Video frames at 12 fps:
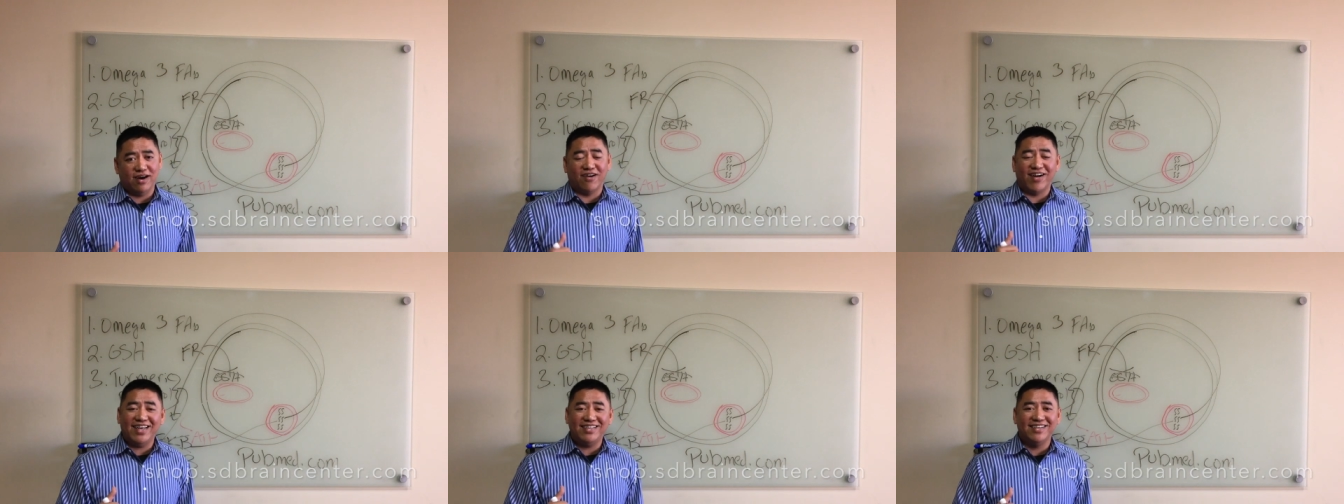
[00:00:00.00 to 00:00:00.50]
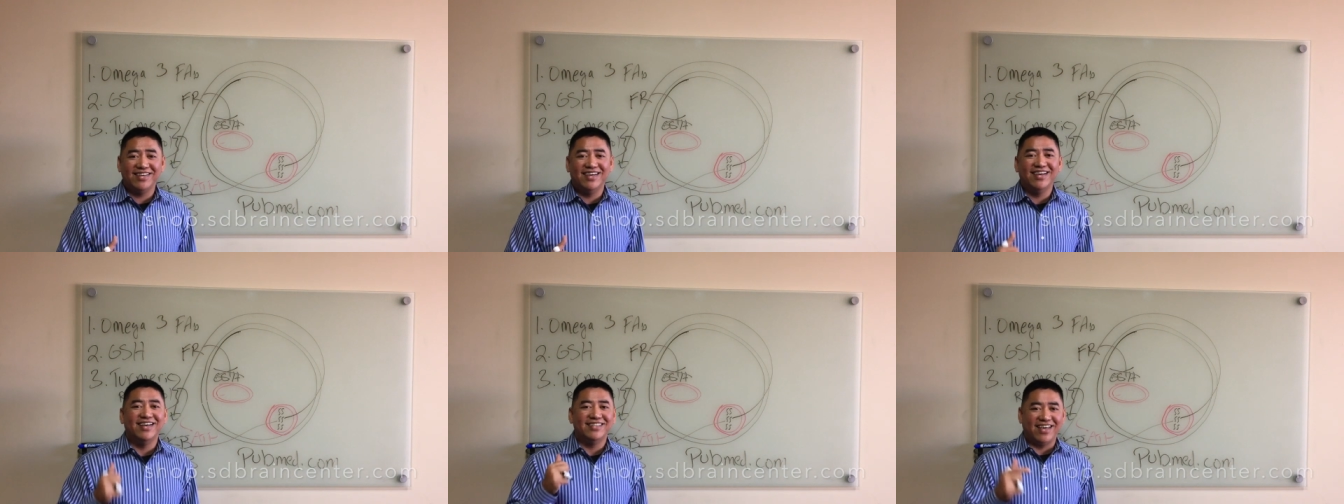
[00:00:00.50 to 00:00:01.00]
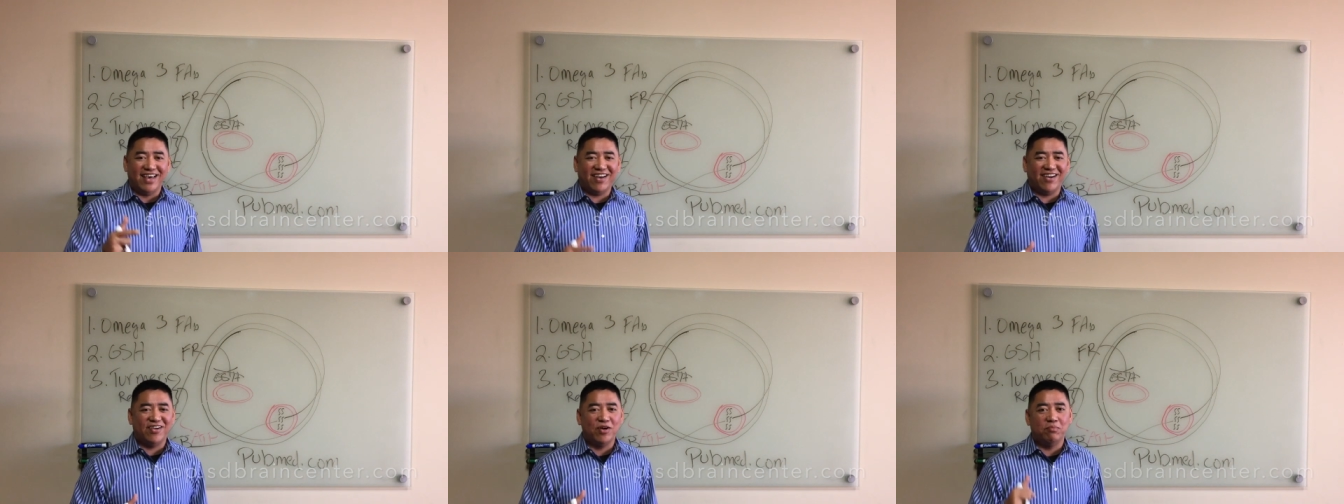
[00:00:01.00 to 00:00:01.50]
All right? Take
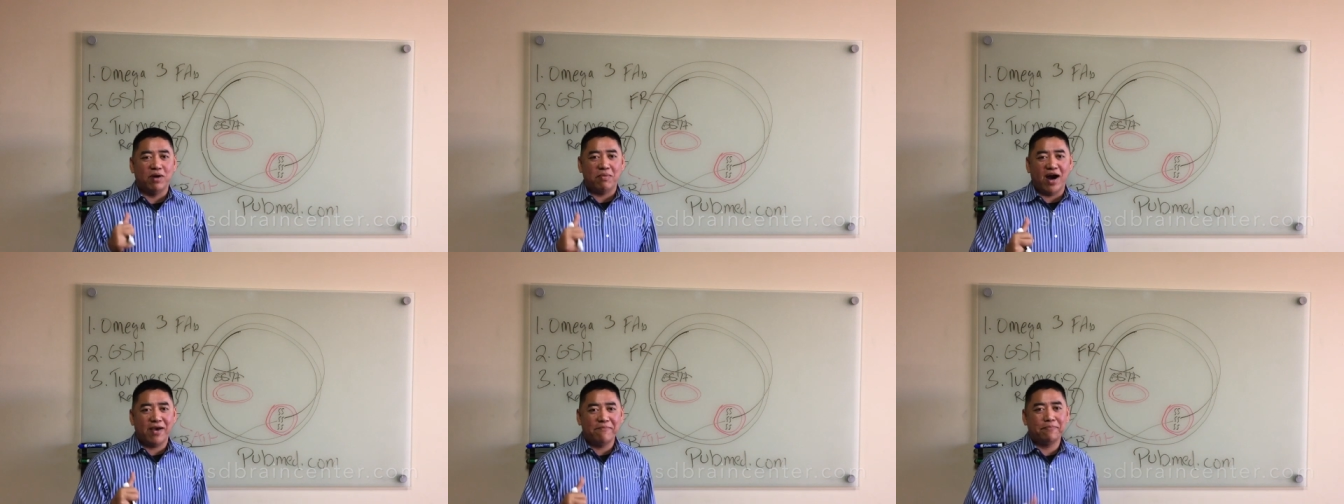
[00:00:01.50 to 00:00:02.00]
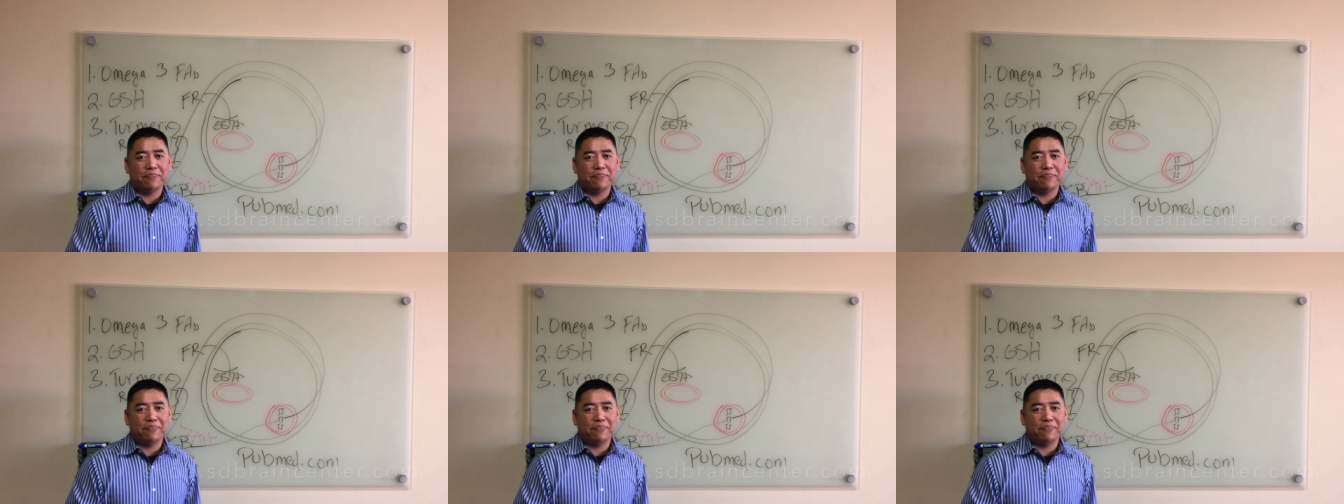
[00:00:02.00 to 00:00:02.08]
care. Bye-bye.